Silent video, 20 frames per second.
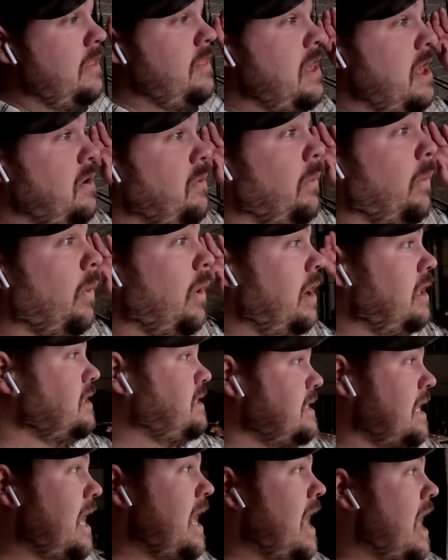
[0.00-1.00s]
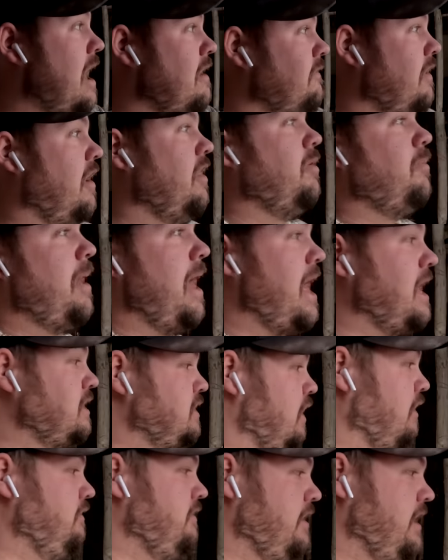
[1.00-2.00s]
And then once I have all the
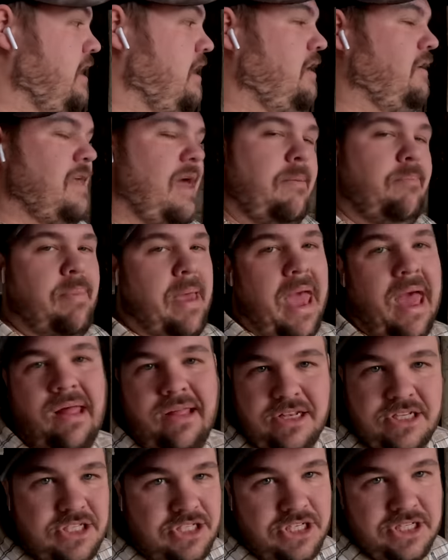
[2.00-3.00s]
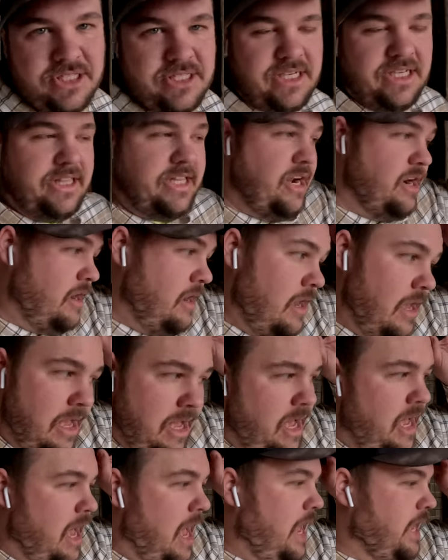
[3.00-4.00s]
bags over there, that pallet's just sitting there,
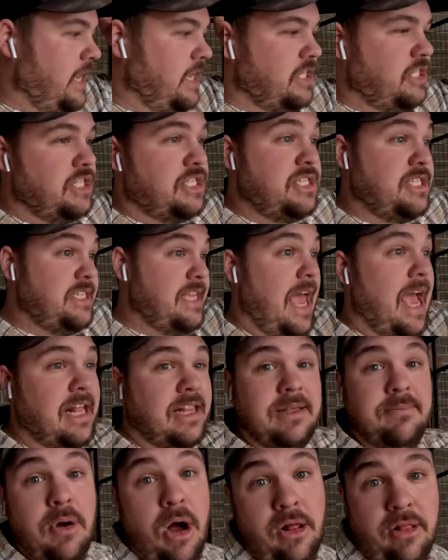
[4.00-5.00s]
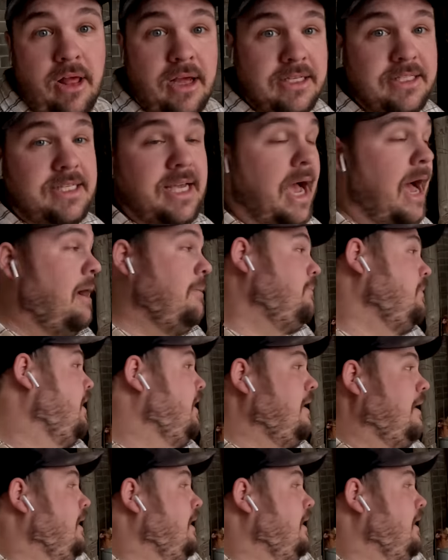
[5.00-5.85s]
I can just stack them all on top